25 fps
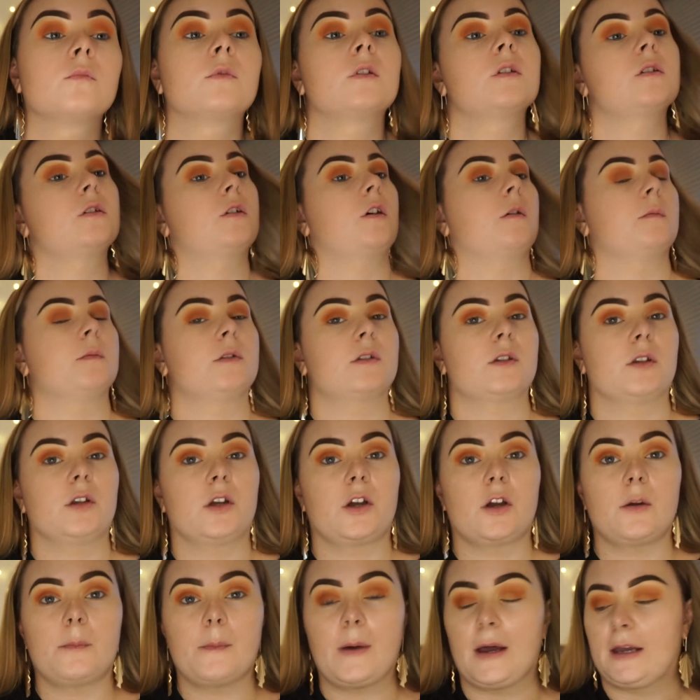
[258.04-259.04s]
So I'm just going
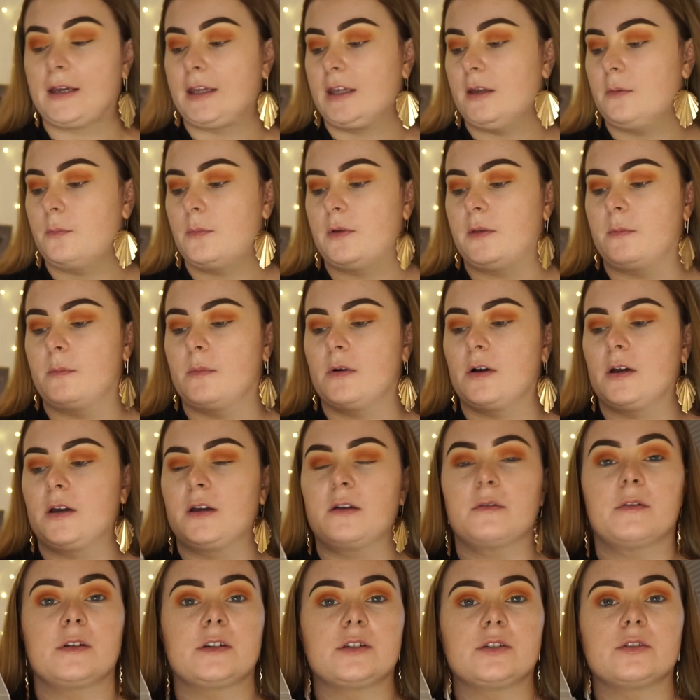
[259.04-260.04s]
to go back in with my
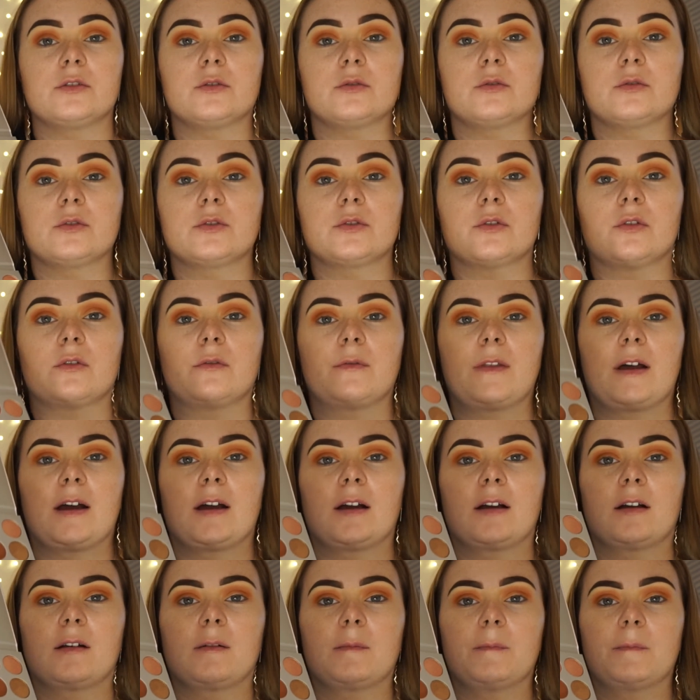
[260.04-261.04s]
original sort of
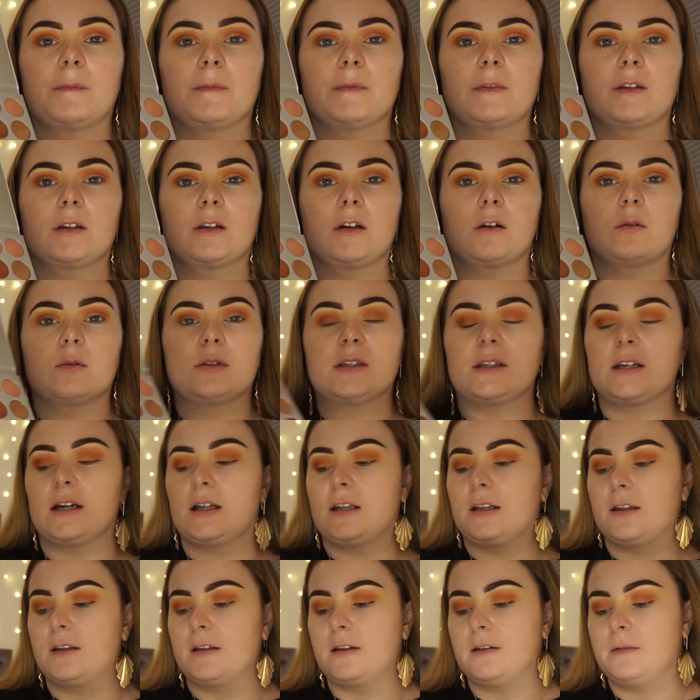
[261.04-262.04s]
that goldy
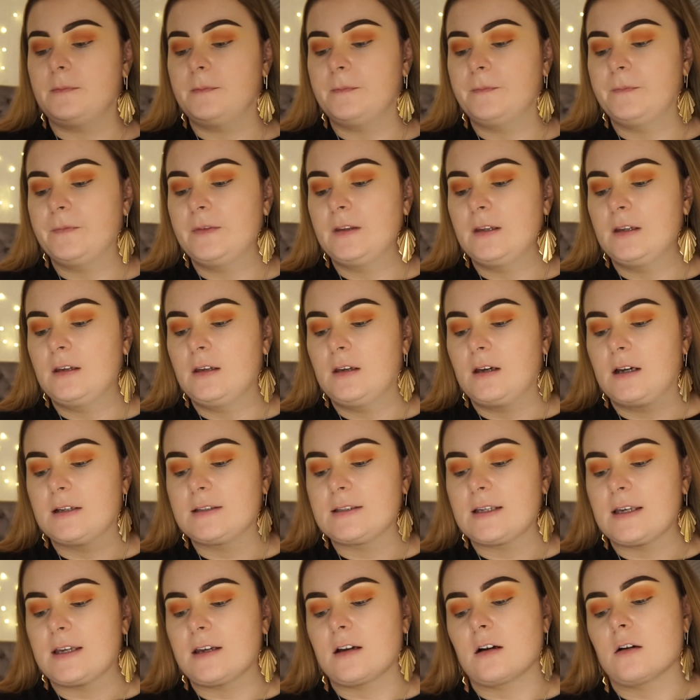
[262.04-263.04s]
colour. I
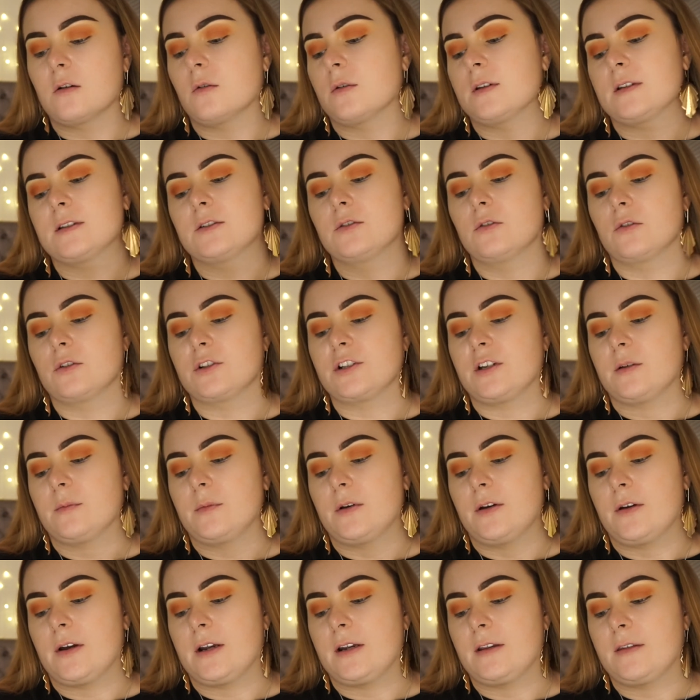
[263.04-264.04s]
say gold, it's not
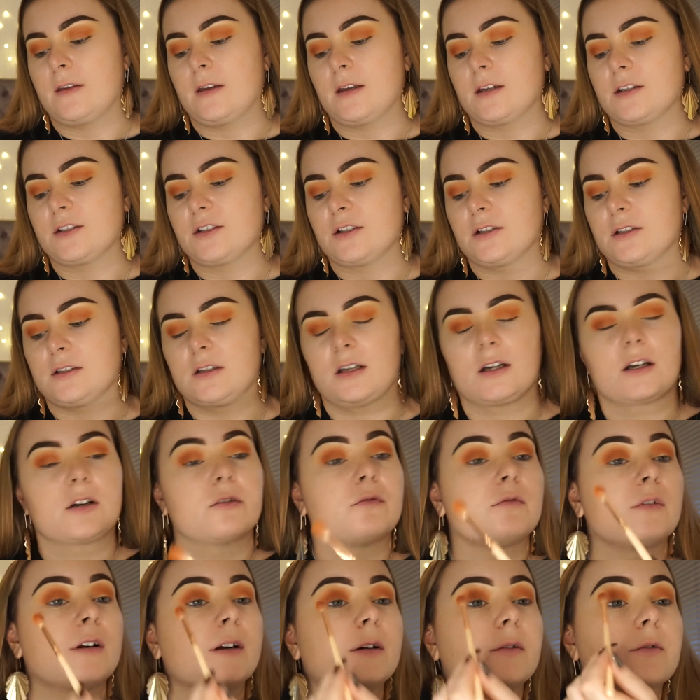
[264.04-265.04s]
shimmery or anything, it's just like a
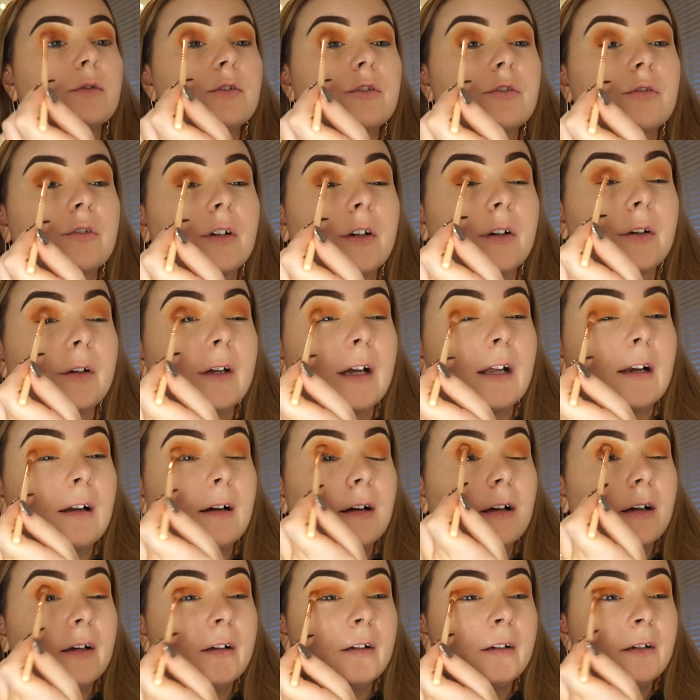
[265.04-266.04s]
real true
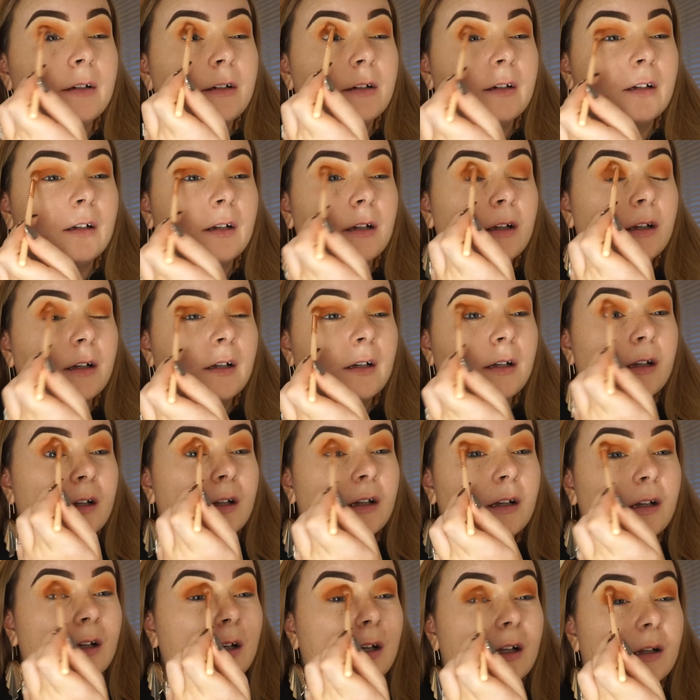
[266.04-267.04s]
yellow.
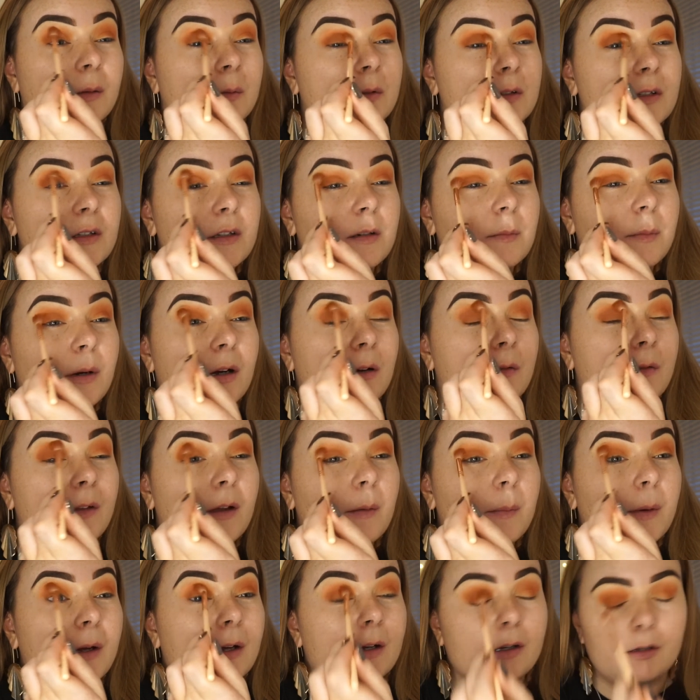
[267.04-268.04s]
I'm just going to buff
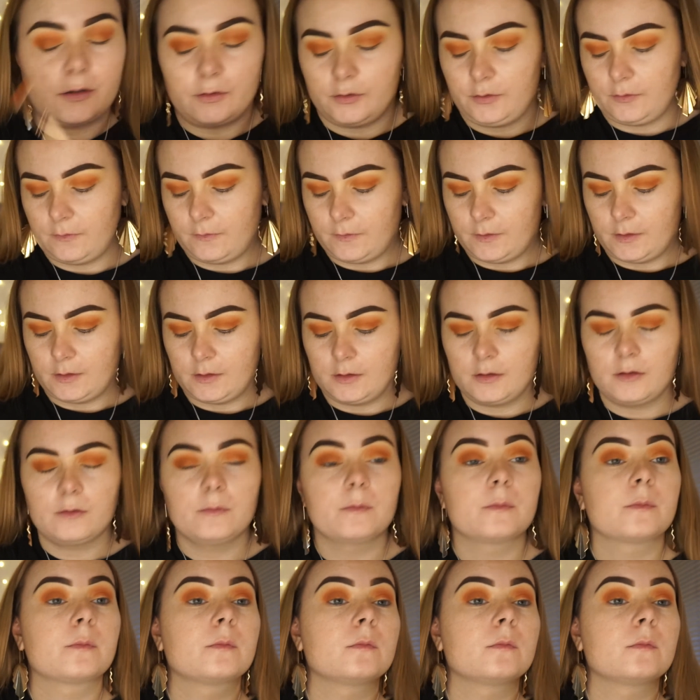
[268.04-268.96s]
that back over.